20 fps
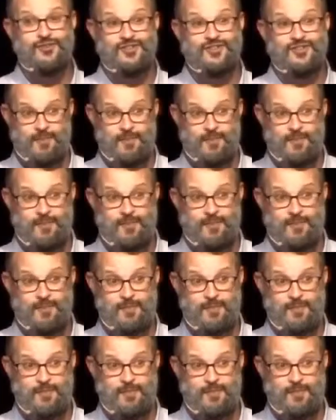your
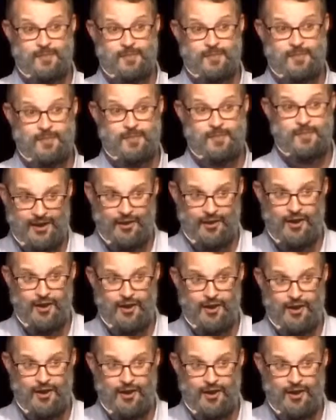spouse of that
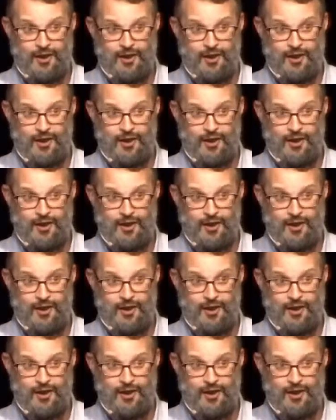often.